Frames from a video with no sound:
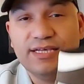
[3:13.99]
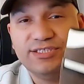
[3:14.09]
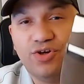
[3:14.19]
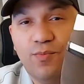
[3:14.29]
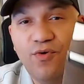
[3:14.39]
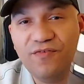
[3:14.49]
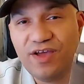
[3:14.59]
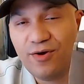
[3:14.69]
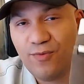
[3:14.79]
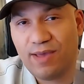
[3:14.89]
So
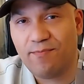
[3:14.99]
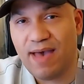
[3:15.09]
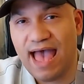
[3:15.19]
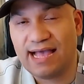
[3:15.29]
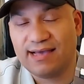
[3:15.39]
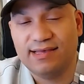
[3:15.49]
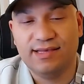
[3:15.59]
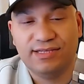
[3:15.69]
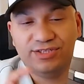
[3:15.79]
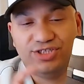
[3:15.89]
moving our way back
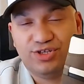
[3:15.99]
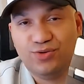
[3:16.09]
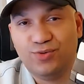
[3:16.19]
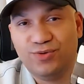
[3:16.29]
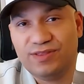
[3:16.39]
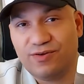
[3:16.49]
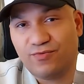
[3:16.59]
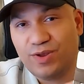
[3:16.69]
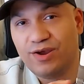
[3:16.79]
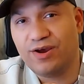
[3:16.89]
to the
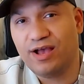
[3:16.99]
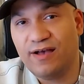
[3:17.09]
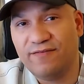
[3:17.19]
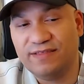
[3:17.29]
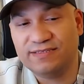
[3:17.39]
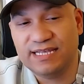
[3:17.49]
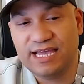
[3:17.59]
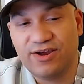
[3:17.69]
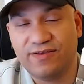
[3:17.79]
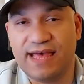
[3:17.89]
rear of the
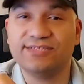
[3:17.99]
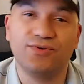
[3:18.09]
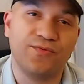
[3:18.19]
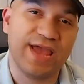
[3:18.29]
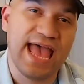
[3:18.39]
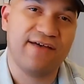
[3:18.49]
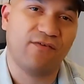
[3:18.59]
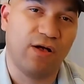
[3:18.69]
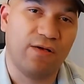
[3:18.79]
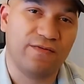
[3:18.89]
sneaker, that's where we have
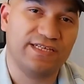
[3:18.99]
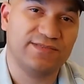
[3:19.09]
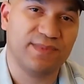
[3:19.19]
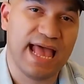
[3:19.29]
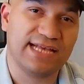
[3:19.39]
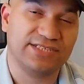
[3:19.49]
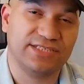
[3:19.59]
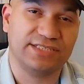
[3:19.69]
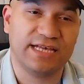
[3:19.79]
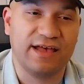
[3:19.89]
all the
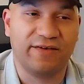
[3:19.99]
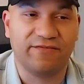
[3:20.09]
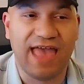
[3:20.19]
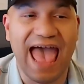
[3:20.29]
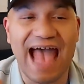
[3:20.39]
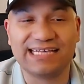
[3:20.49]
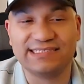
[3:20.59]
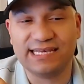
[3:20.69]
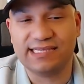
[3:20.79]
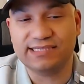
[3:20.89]
splashes of
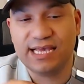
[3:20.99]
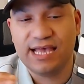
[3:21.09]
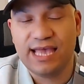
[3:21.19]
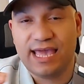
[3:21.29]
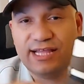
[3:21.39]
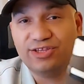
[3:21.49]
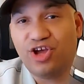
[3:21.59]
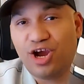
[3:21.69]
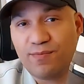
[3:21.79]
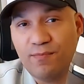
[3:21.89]
accents in
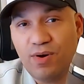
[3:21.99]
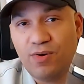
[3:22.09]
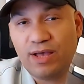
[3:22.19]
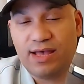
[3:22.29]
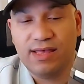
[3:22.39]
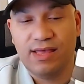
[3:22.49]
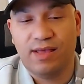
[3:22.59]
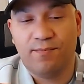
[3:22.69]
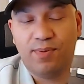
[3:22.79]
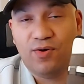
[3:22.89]
Dark Mocha,
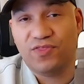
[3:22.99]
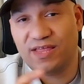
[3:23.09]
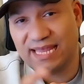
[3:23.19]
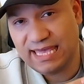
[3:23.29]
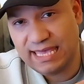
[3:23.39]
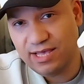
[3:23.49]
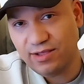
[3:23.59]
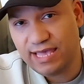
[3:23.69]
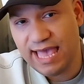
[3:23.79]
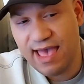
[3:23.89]
both on the
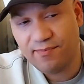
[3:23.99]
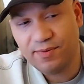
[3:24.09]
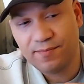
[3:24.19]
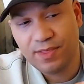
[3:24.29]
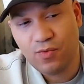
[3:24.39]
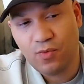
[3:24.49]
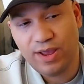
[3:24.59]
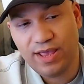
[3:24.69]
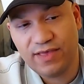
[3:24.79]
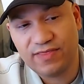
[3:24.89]
heel cap
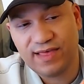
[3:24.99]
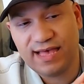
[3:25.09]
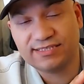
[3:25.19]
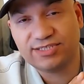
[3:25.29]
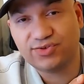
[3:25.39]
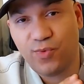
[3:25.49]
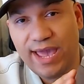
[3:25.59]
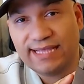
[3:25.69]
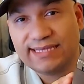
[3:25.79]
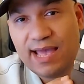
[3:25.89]
with a
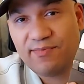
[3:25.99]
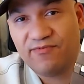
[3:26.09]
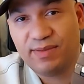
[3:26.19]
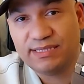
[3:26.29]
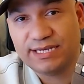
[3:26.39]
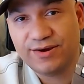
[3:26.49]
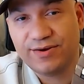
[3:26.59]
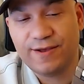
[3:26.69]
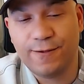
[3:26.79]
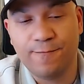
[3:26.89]
suede type of
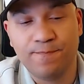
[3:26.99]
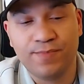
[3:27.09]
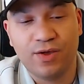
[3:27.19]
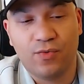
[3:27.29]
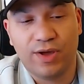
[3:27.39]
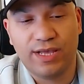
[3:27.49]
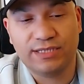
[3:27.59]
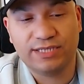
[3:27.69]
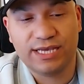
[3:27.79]
material, which